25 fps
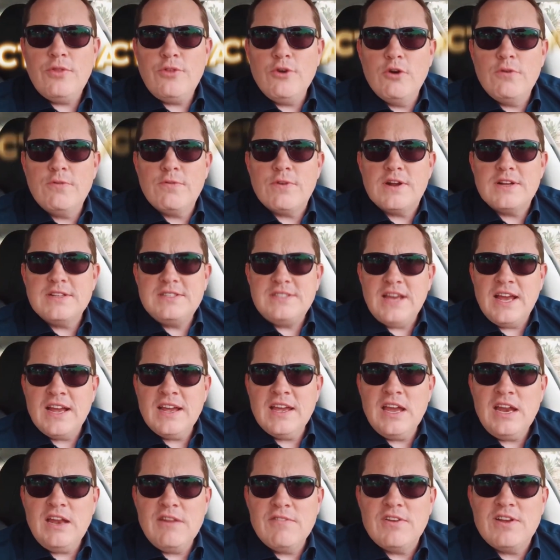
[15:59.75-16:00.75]
With over a
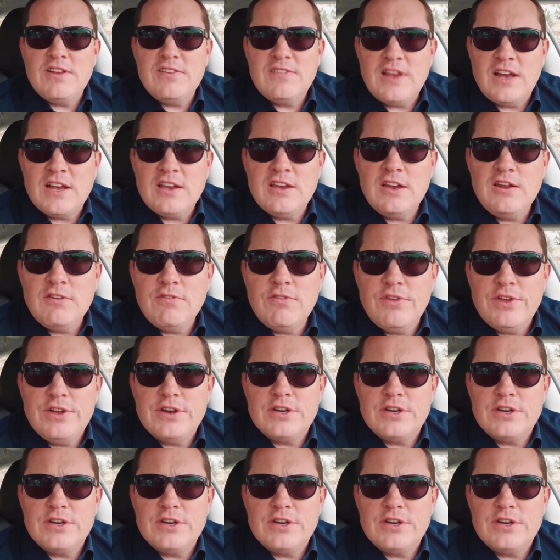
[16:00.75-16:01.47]
decade of executive